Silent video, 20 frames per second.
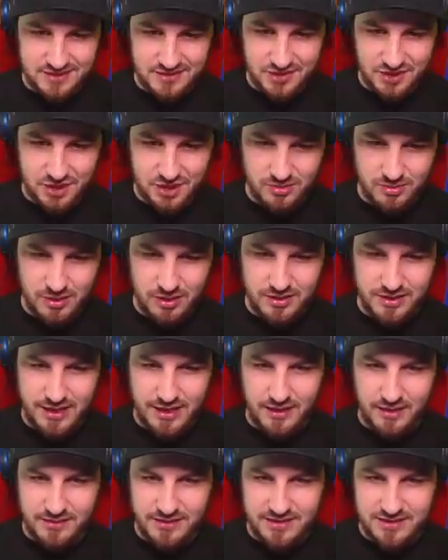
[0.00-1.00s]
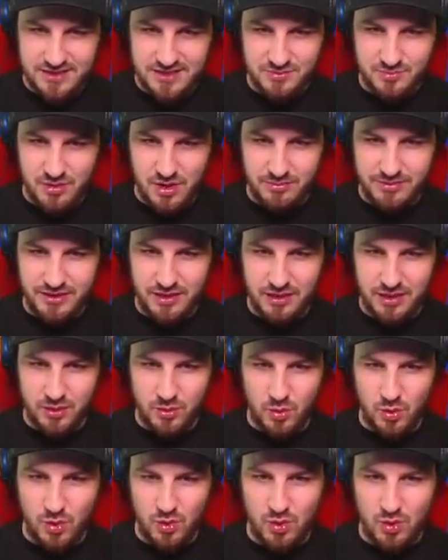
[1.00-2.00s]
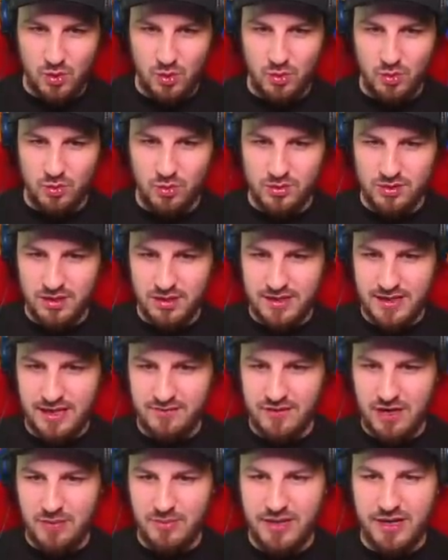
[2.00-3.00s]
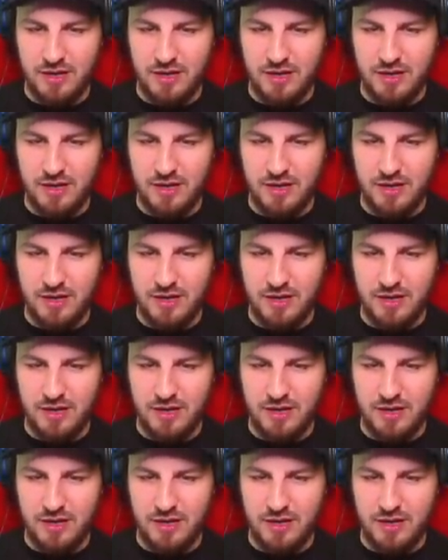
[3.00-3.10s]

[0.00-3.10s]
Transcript: the dub. Okay, this is probably not gonna. Whoa. Okay, I've got